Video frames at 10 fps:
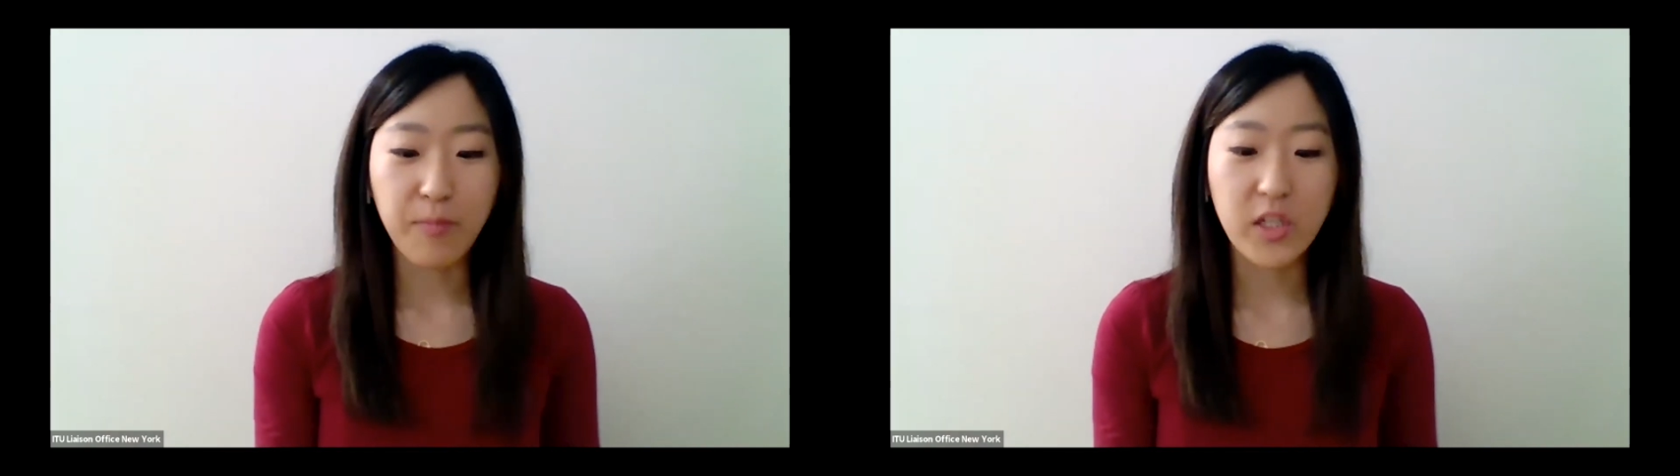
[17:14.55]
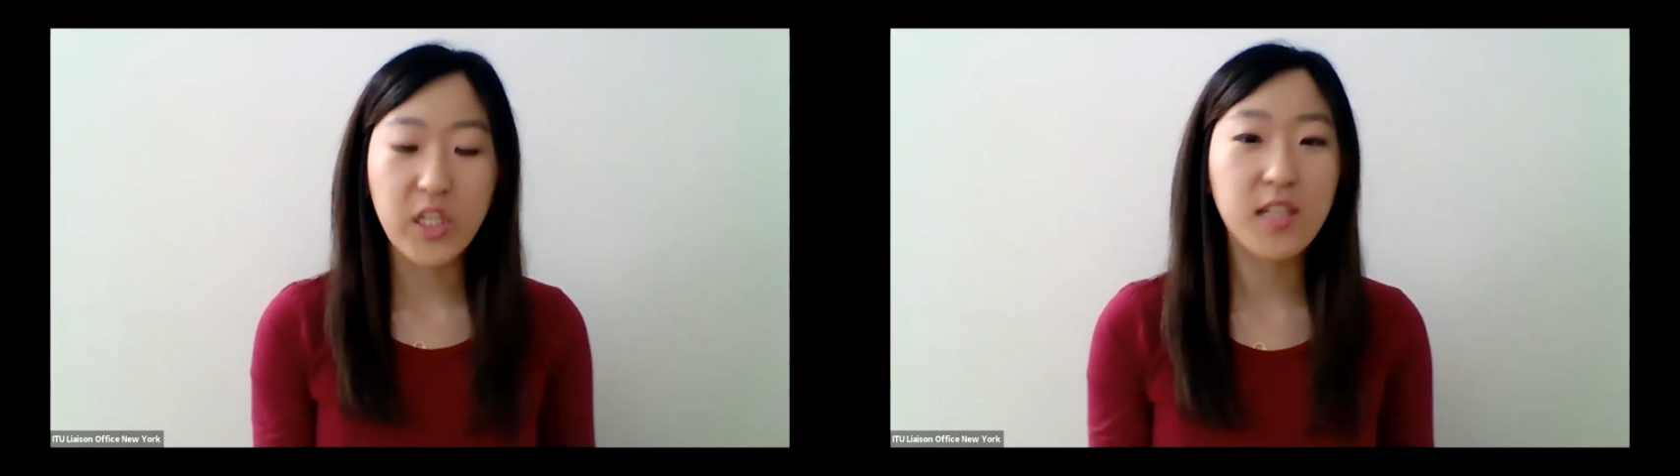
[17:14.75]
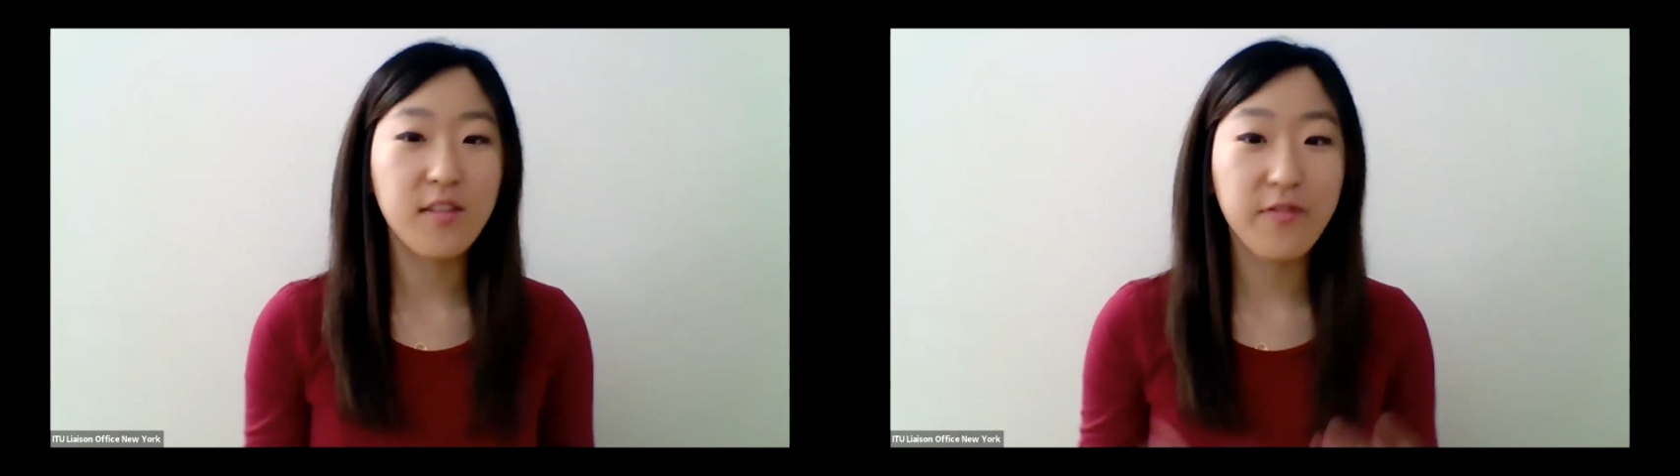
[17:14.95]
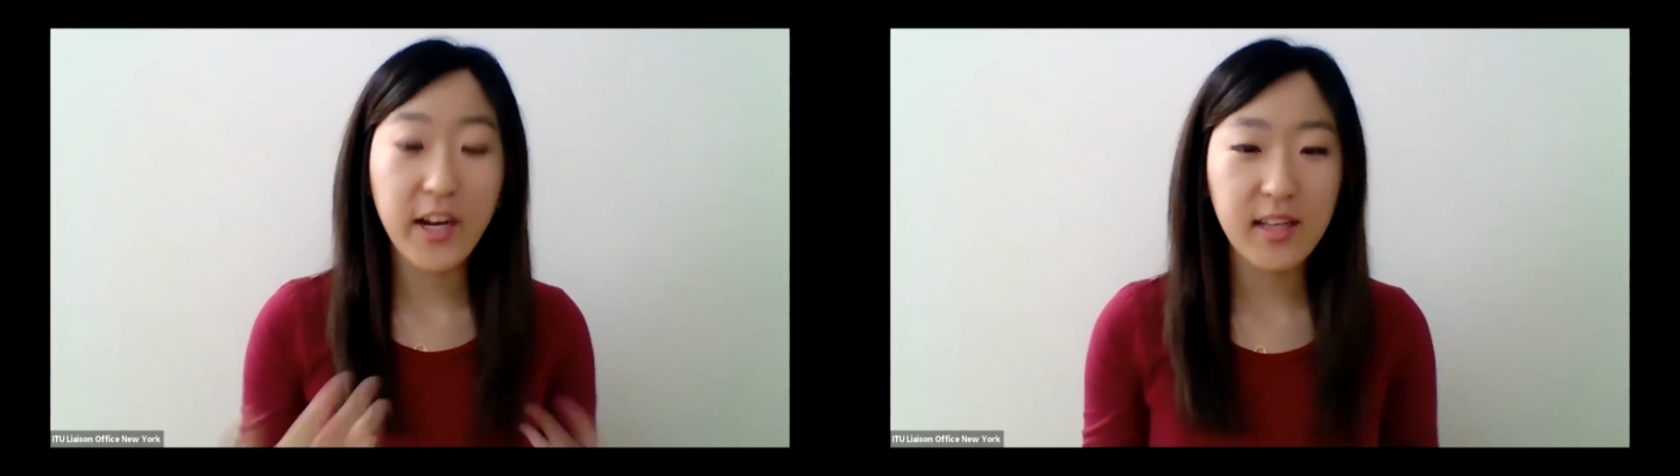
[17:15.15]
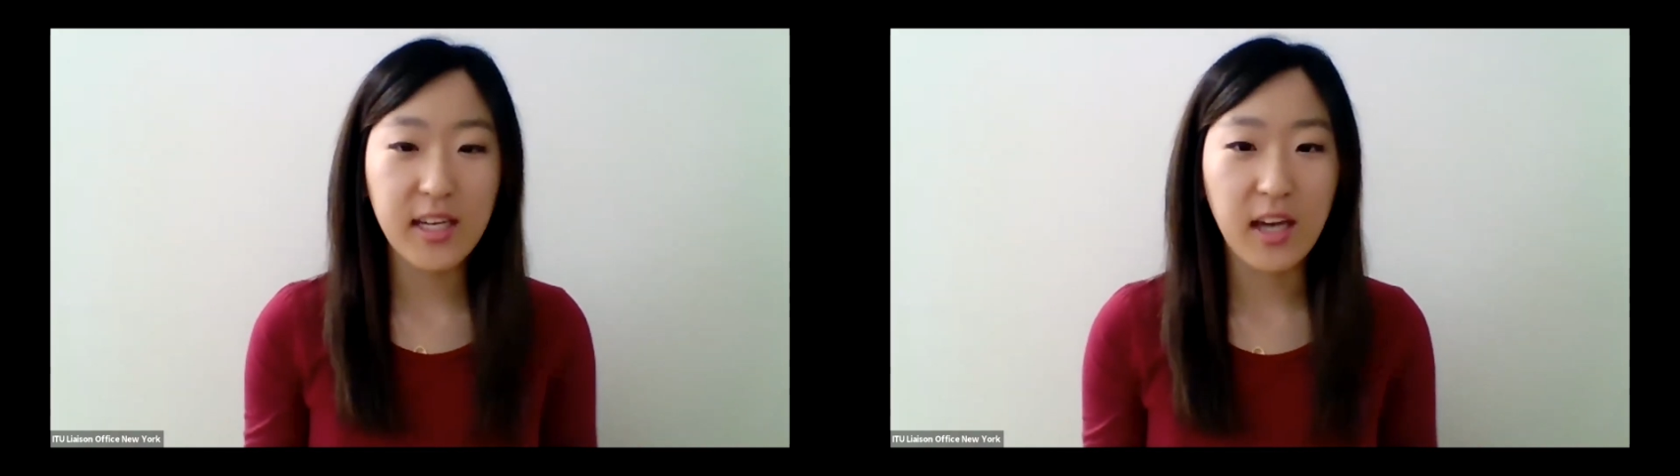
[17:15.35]
She's
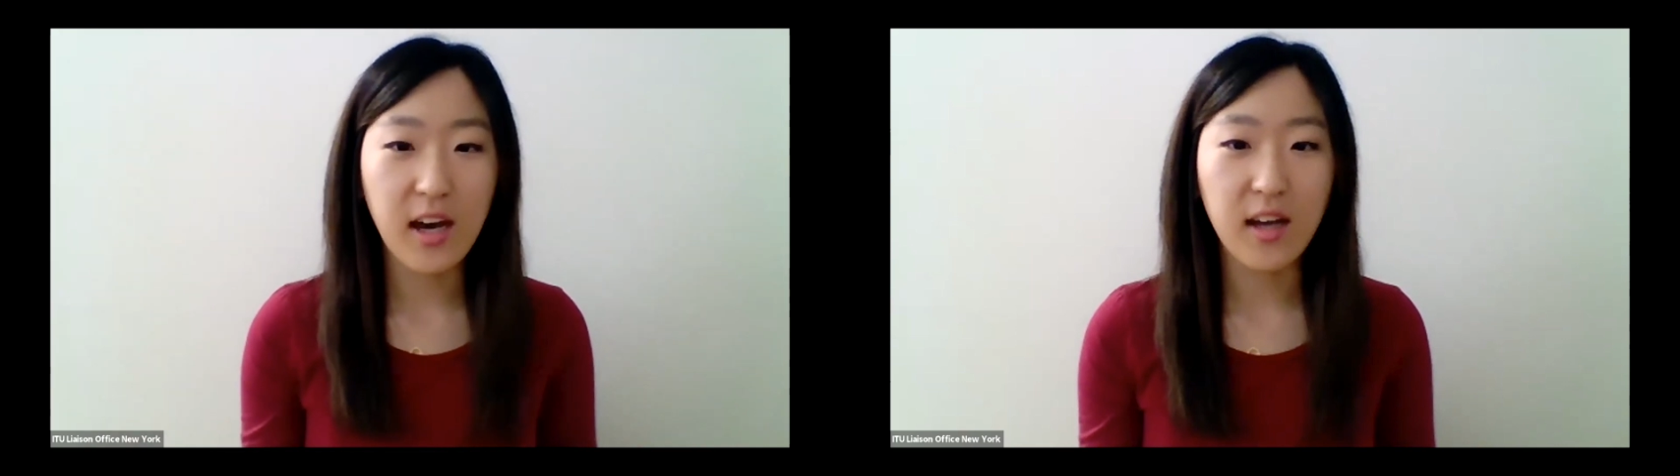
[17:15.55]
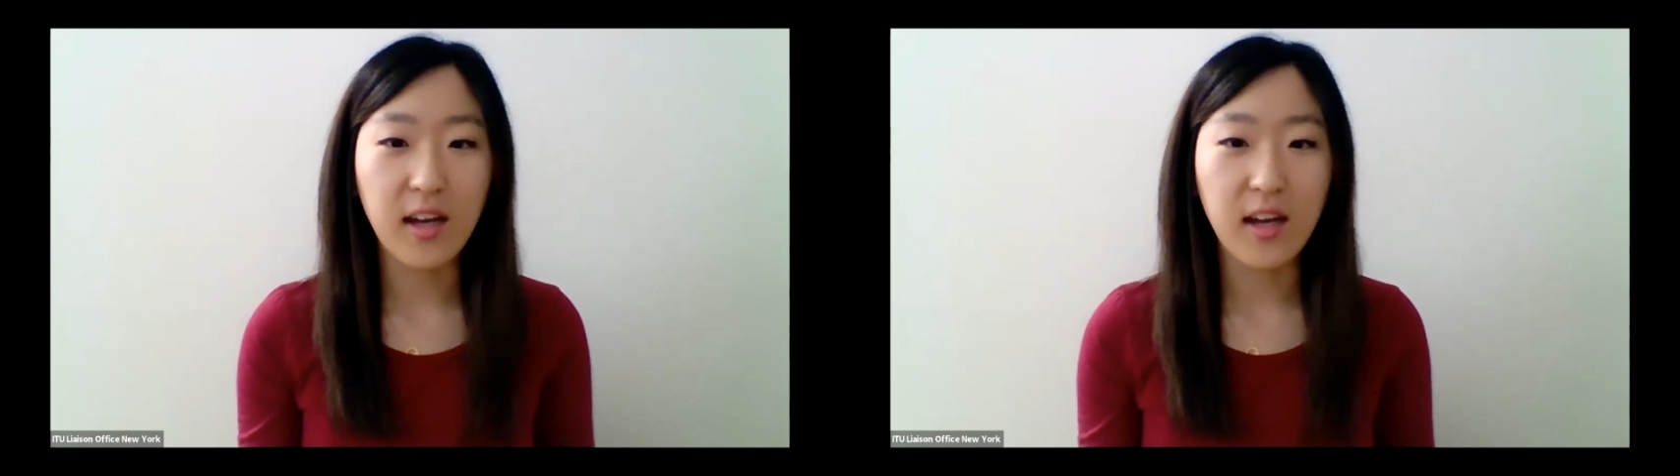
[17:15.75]
fairly young,